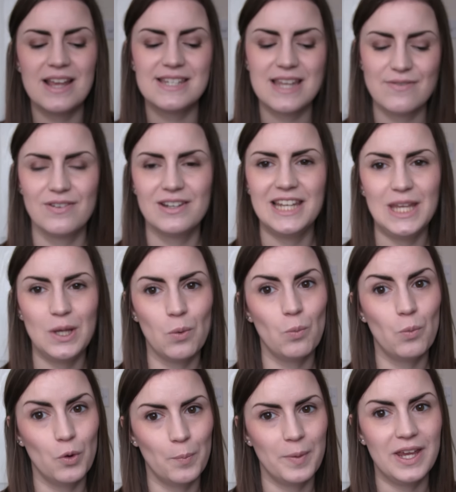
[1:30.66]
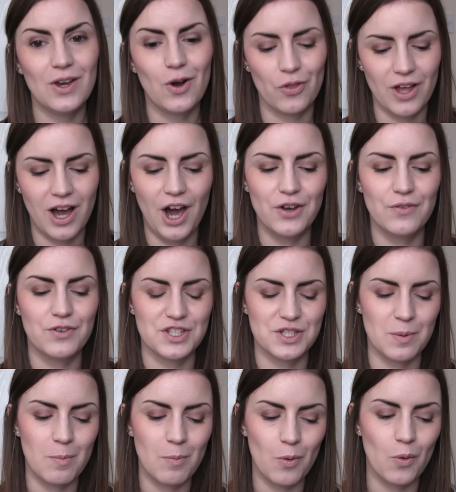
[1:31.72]
I definitely will be on the hunt for
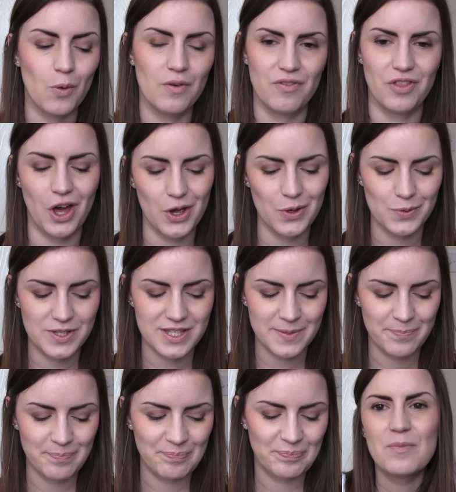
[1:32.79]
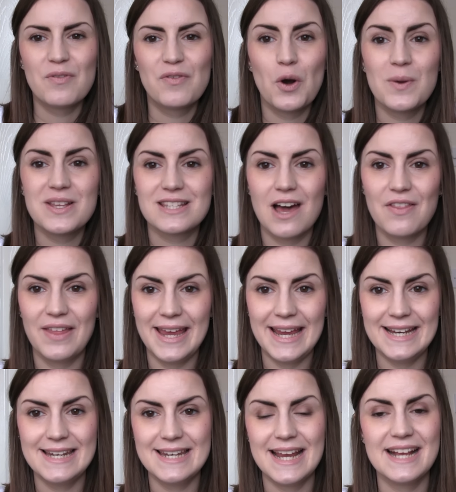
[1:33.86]
some more of those. Before we start the
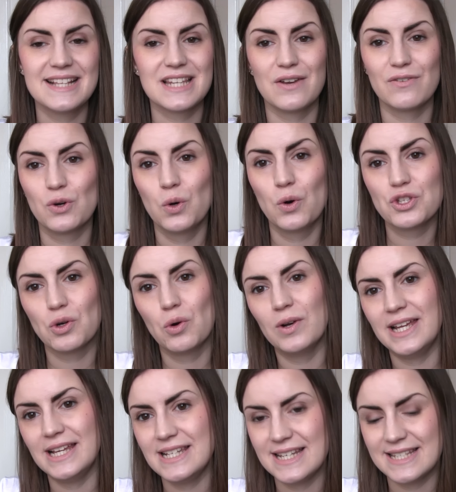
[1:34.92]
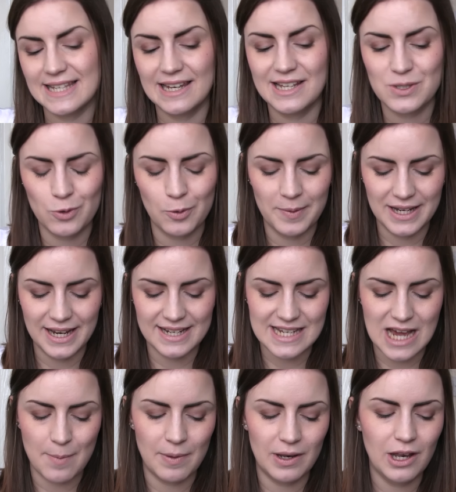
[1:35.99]
indies, and of course all indie sellers will be linked
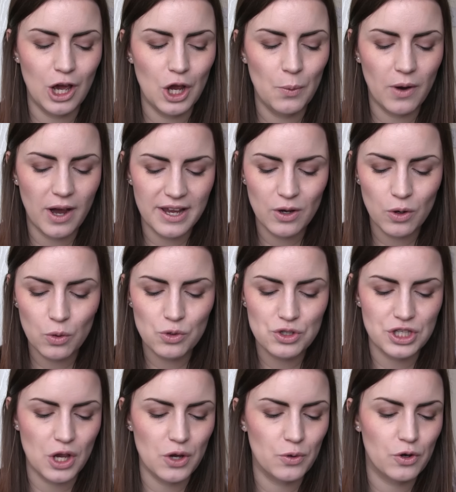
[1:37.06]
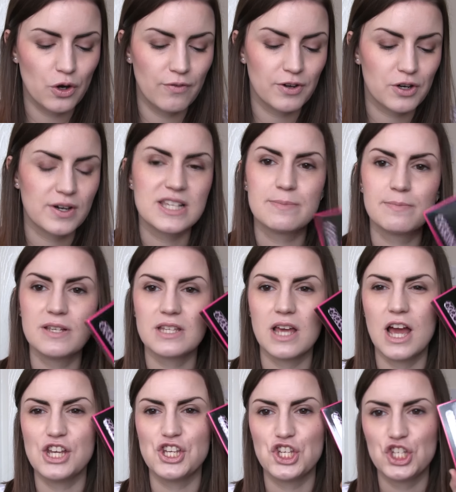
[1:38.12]
down below, I also got for Christmas
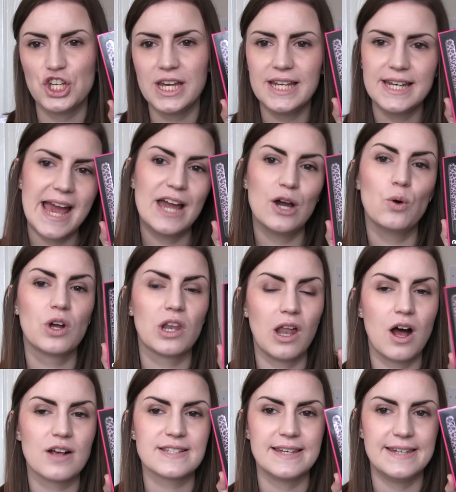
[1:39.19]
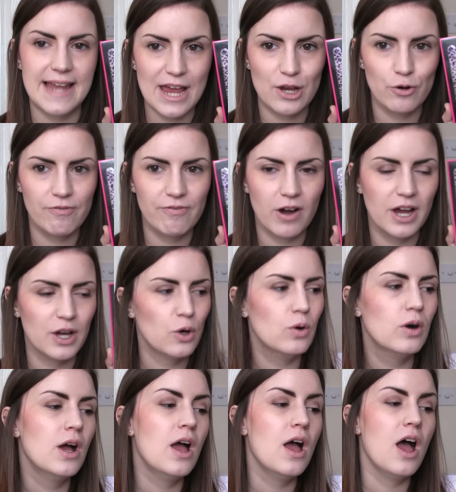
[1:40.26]
a She Nail glass nail
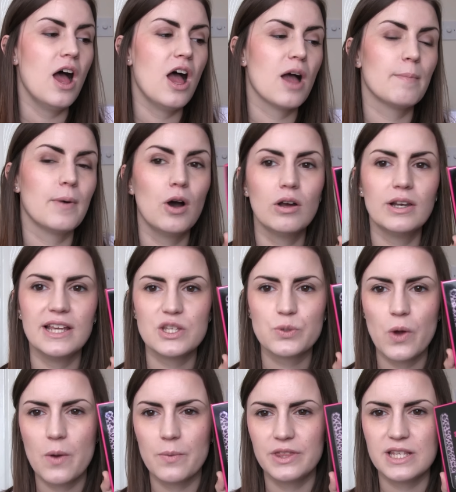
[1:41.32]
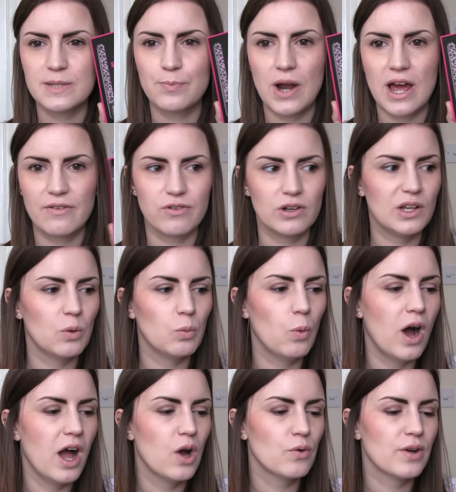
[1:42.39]
file. Um, Holly has worked with this brand for a little
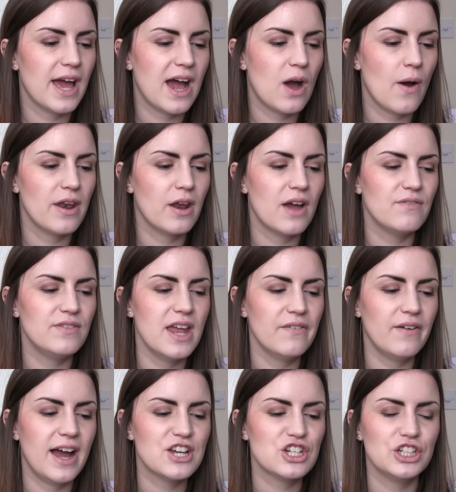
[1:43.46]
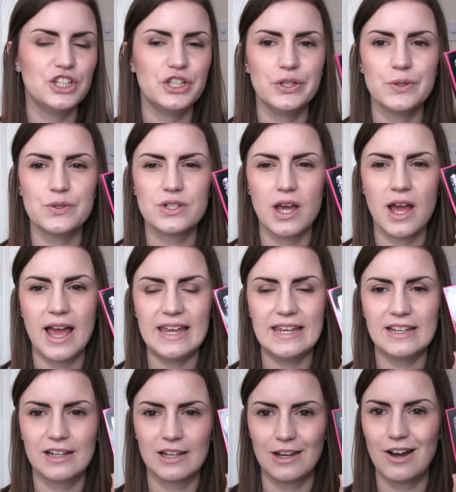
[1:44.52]
while now and I've never actually used
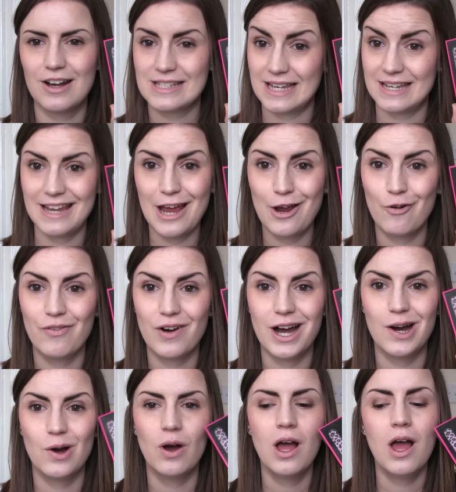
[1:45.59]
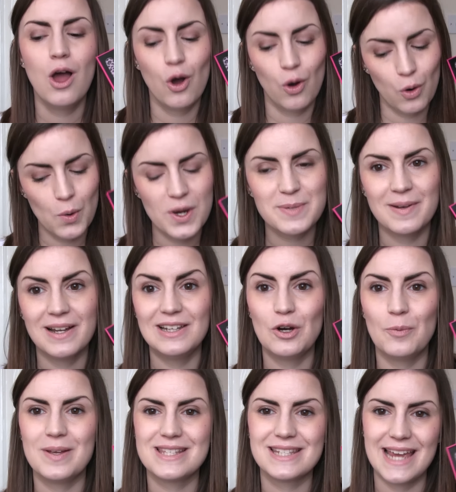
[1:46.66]
a glass nail file. Always been a
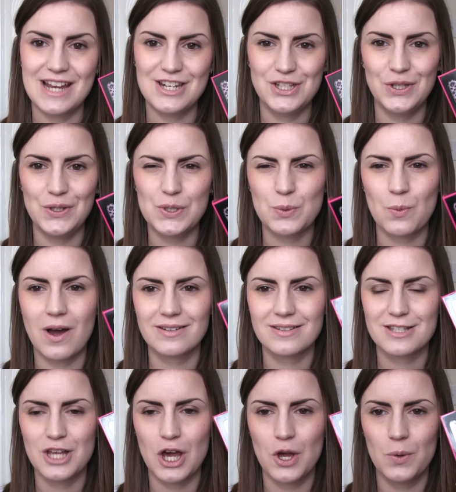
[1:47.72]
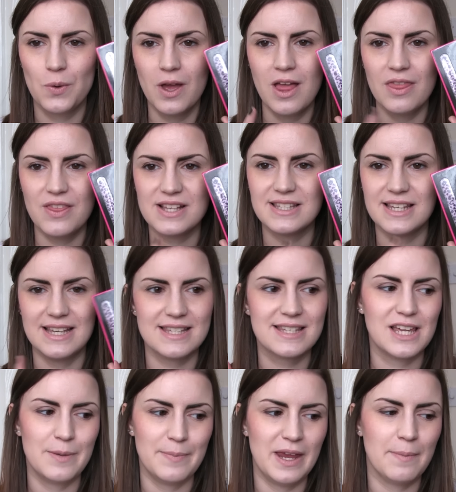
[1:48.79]
little bit scared to use one so this is
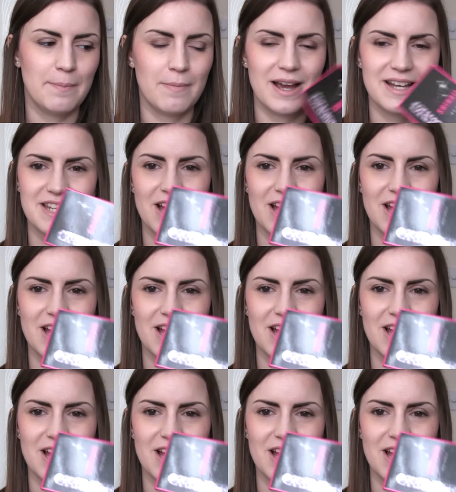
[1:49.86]
going to be my